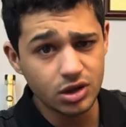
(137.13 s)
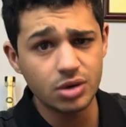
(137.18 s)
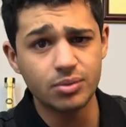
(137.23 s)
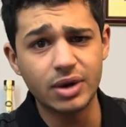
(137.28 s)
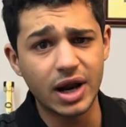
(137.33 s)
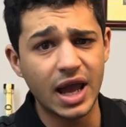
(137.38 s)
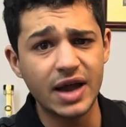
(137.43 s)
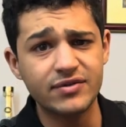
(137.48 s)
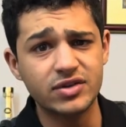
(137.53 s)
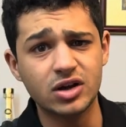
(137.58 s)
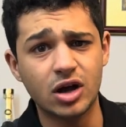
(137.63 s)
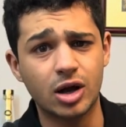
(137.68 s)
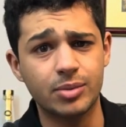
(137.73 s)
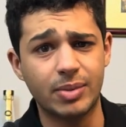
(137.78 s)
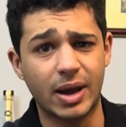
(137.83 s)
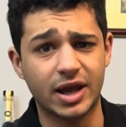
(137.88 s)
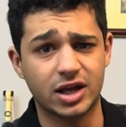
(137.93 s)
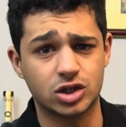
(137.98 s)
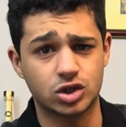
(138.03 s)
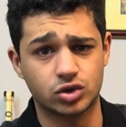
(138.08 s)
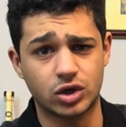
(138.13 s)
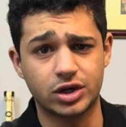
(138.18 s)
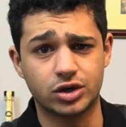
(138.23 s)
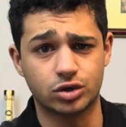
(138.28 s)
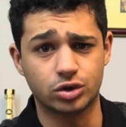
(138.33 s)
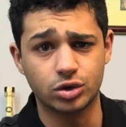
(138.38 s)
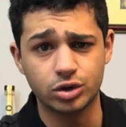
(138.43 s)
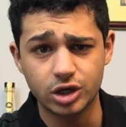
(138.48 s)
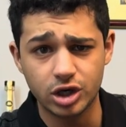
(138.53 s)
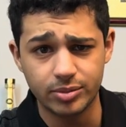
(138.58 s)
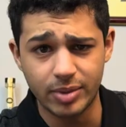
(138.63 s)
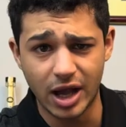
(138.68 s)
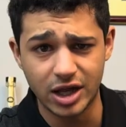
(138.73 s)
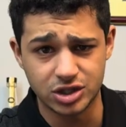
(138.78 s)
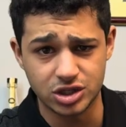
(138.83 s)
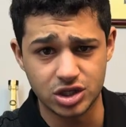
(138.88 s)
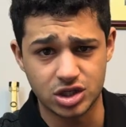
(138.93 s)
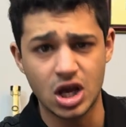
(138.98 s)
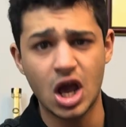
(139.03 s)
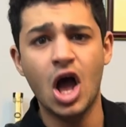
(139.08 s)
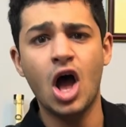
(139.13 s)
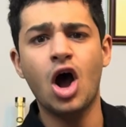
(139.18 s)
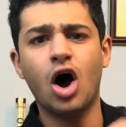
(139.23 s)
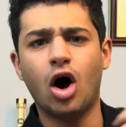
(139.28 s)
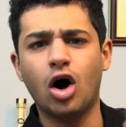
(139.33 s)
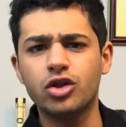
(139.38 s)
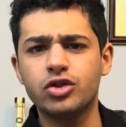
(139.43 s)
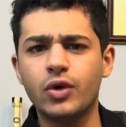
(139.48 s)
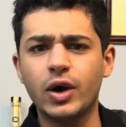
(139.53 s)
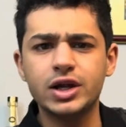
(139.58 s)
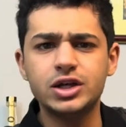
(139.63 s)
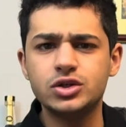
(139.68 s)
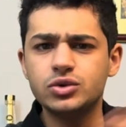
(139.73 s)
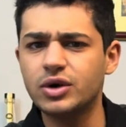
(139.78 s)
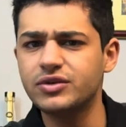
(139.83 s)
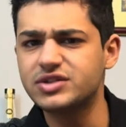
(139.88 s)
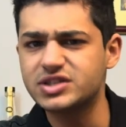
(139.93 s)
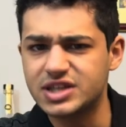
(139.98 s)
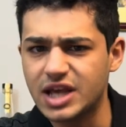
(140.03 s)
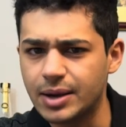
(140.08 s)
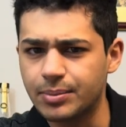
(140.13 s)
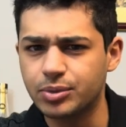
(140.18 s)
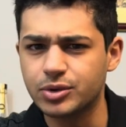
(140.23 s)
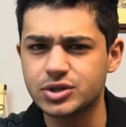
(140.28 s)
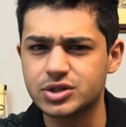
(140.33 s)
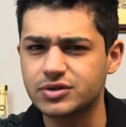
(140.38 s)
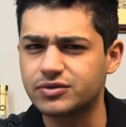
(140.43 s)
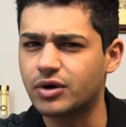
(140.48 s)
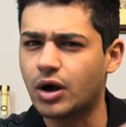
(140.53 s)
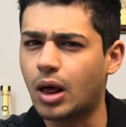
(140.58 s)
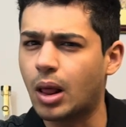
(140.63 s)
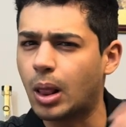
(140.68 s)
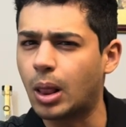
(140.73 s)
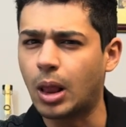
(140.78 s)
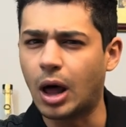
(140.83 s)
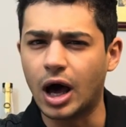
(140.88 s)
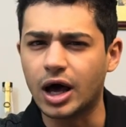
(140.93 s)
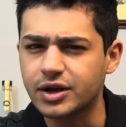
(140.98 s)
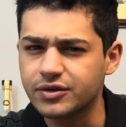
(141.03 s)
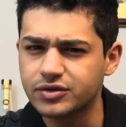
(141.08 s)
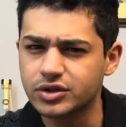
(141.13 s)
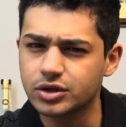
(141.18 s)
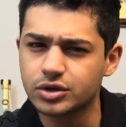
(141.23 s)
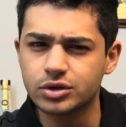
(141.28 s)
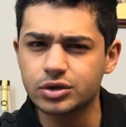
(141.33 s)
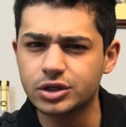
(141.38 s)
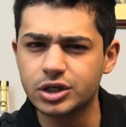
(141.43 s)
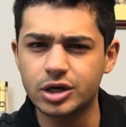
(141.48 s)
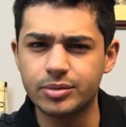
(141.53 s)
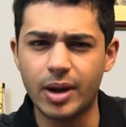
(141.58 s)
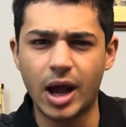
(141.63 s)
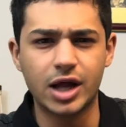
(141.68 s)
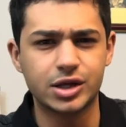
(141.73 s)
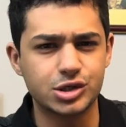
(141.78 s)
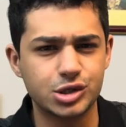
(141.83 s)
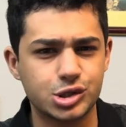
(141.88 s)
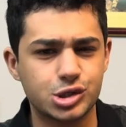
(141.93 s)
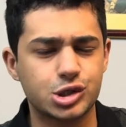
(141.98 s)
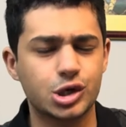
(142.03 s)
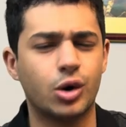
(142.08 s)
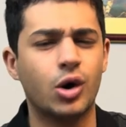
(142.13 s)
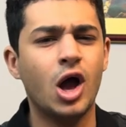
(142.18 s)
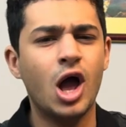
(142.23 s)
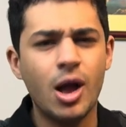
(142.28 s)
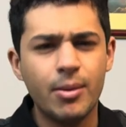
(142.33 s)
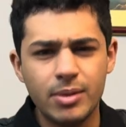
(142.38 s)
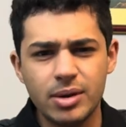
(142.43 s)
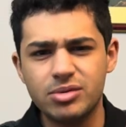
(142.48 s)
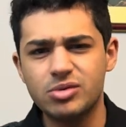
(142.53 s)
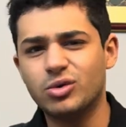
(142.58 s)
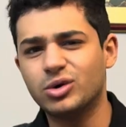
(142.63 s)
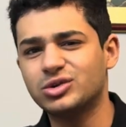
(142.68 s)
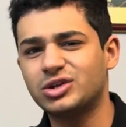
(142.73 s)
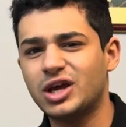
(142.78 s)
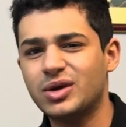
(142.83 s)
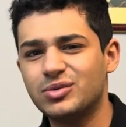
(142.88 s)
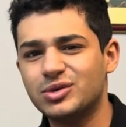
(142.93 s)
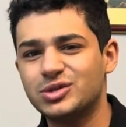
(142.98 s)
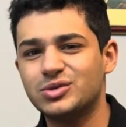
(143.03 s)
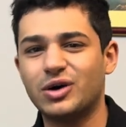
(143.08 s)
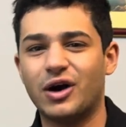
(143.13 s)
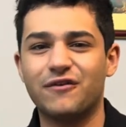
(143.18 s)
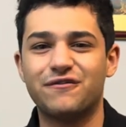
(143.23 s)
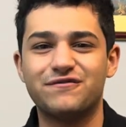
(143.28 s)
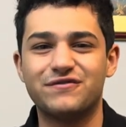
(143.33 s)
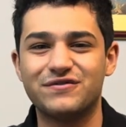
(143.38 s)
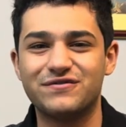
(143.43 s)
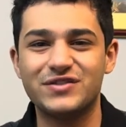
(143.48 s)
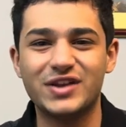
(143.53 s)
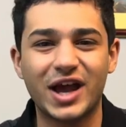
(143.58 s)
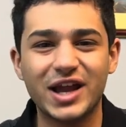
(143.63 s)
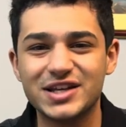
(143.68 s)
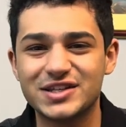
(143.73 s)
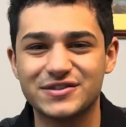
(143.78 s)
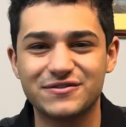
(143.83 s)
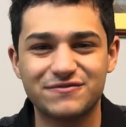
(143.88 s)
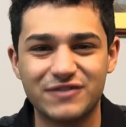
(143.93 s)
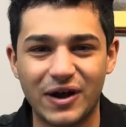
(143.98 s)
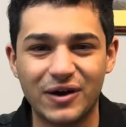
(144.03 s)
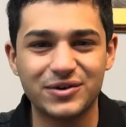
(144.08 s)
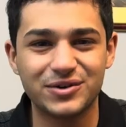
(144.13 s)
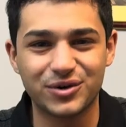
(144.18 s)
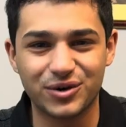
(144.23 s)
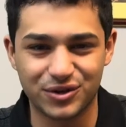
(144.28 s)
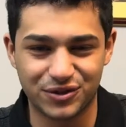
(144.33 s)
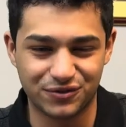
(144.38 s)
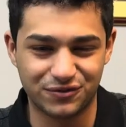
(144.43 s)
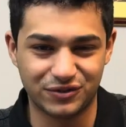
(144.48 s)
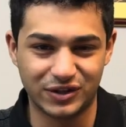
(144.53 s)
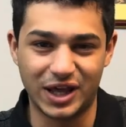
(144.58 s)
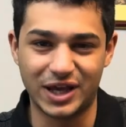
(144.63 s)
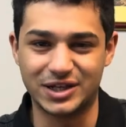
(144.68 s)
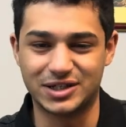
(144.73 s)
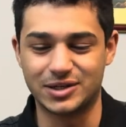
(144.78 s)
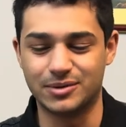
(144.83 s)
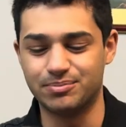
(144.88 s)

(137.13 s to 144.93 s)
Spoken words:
But I haven't gone back and tried earlier batches, although I do have samples of a lot of the earlier batches, so maybe one day we'll do a nice Found North flight.